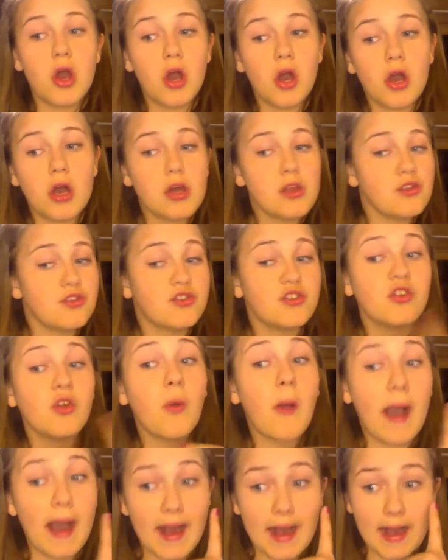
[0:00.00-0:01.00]
So on
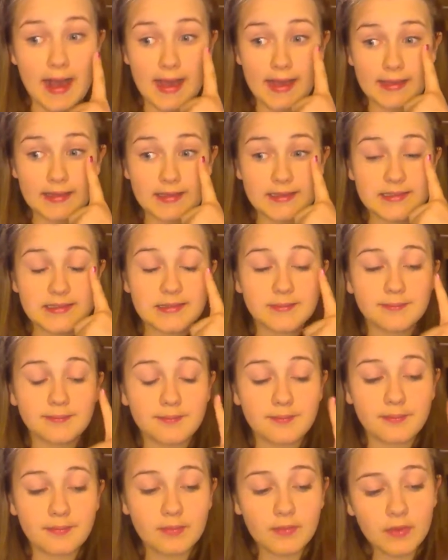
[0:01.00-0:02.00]
to eyes.
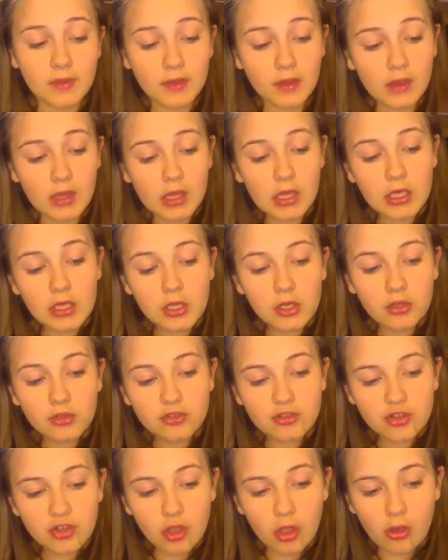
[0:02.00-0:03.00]

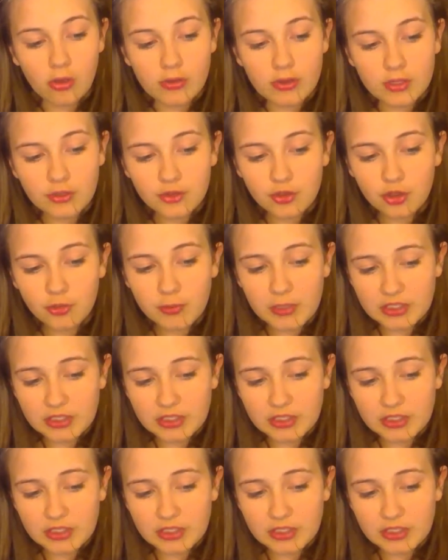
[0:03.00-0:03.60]
So the